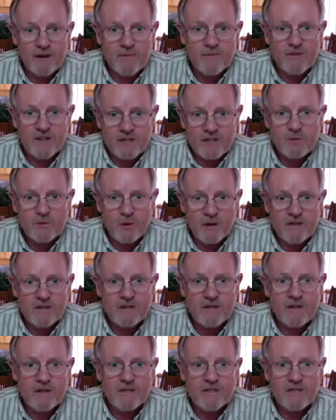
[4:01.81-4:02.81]
This was
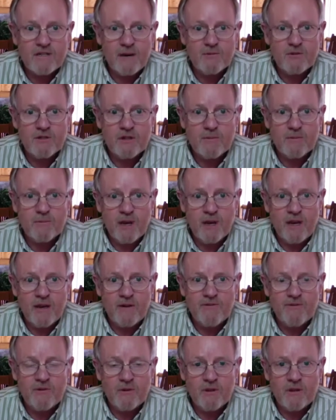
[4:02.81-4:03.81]
an exception made
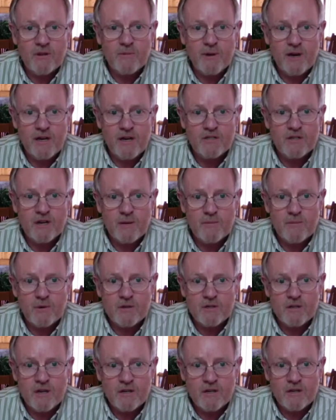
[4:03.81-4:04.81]
for the Paycheck
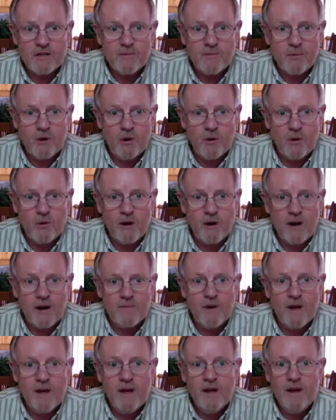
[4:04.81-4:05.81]
Protection Program.
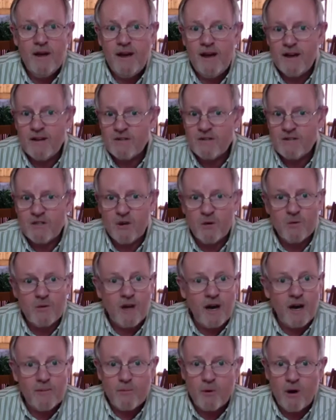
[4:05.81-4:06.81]
And so
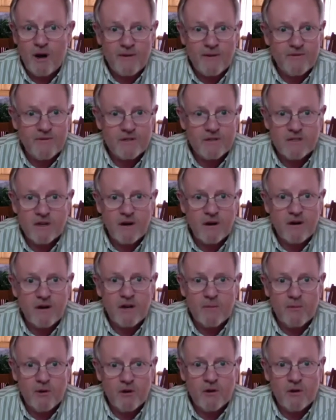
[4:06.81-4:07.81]
nonprofits in our
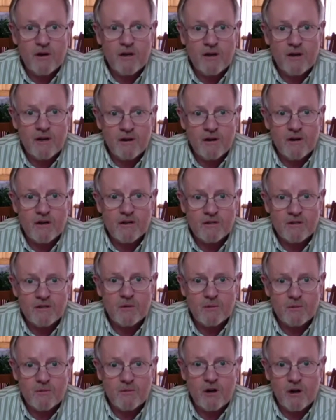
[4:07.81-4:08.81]
community can
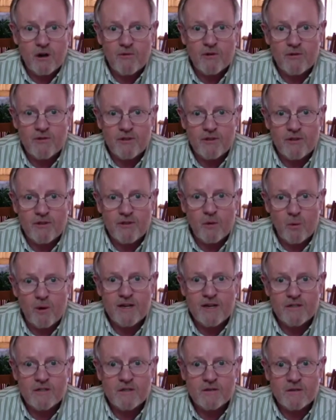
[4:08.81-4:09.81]
also cover their
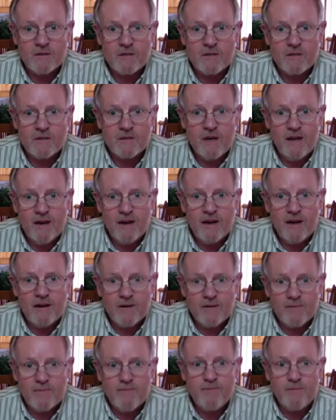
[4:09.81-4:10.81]
wages,
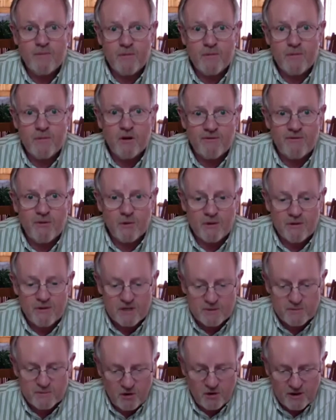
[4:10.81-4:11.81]
for
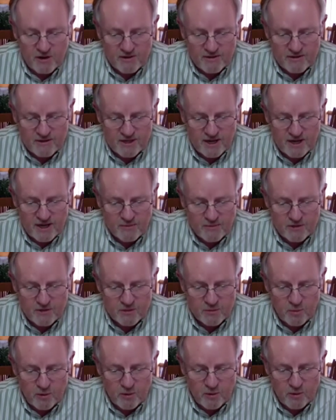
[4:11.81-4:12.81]
this period of time as
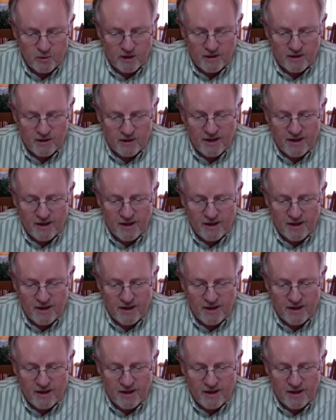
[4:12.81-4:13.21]
well.